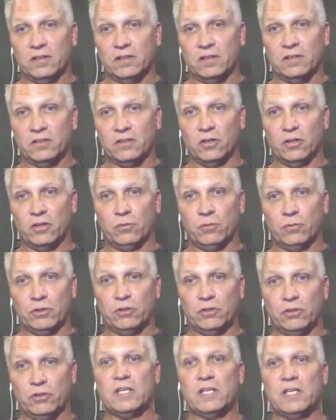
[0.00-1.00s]
You know, when you
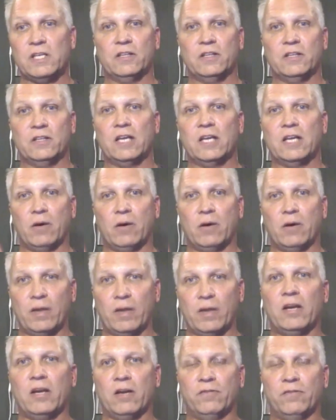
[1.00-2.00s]
sit and think about right
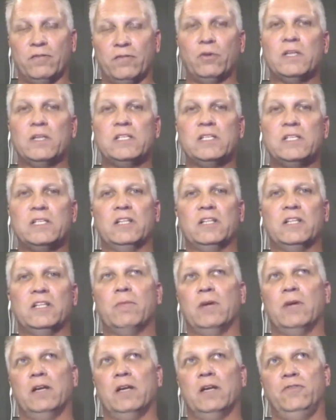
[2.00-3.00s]
now, if you were to sit and think
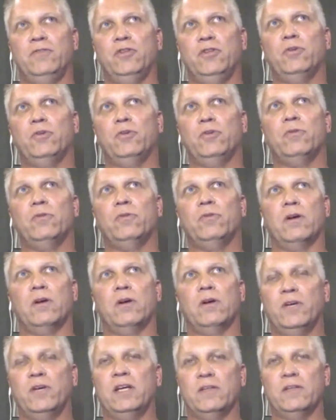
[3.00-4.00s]
about if you're
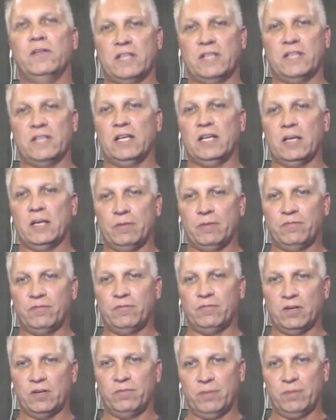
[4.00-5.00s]
afraid of standing up in
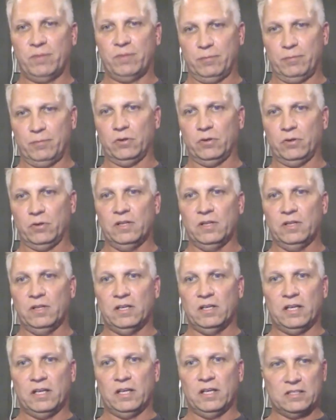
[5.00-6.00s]
front of people
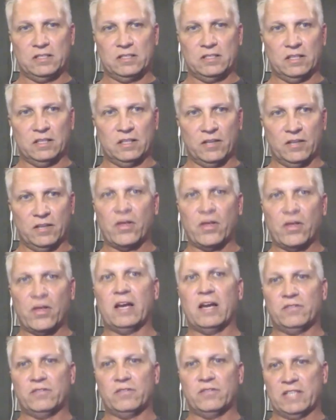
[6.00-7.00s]
and to the thought
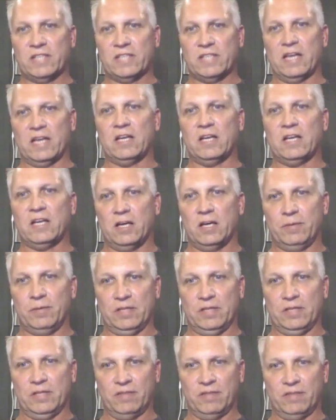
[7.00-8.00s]
of standing up
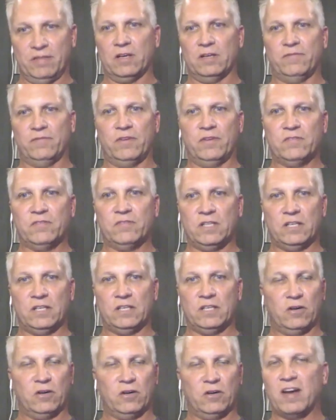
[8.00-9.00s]
and giving a 15
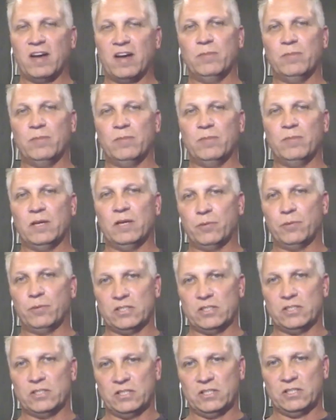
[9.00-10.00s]
or a five minute
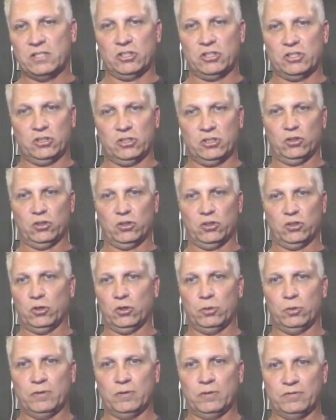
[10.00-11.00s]
presentation to a
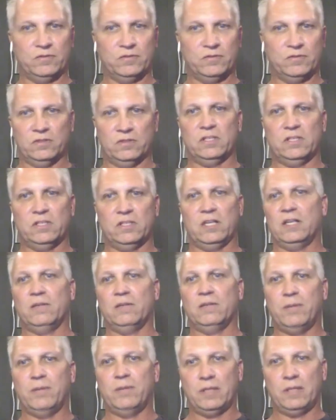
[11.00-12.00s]
group of 10
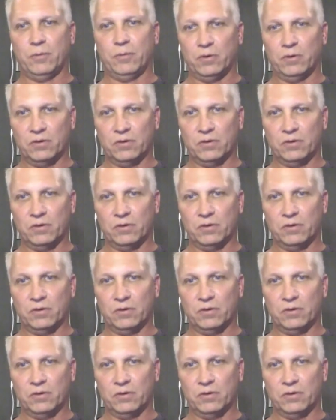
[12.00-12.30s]
people